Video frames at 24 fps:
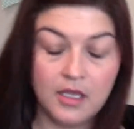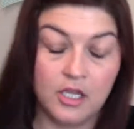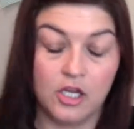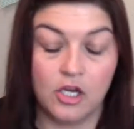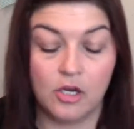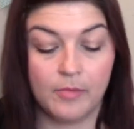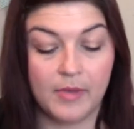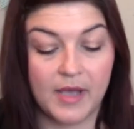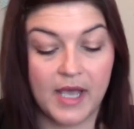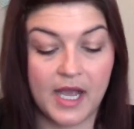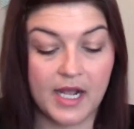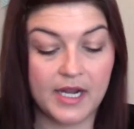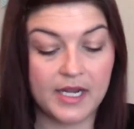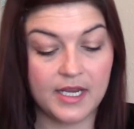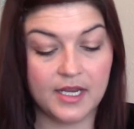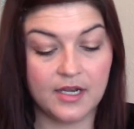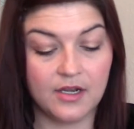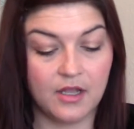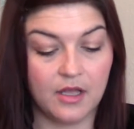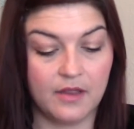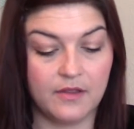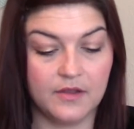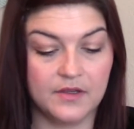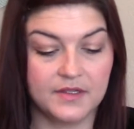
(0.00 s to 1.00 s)
your body and
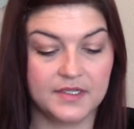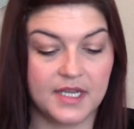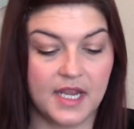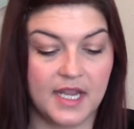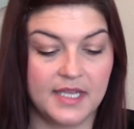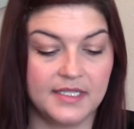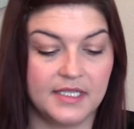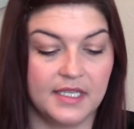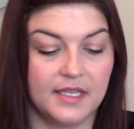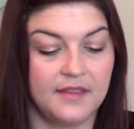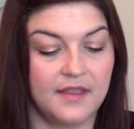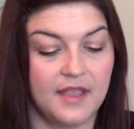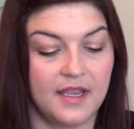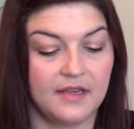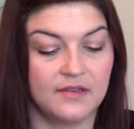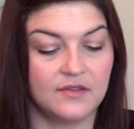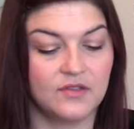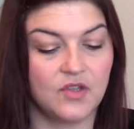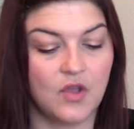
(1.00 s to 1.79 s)
all those kinds of things.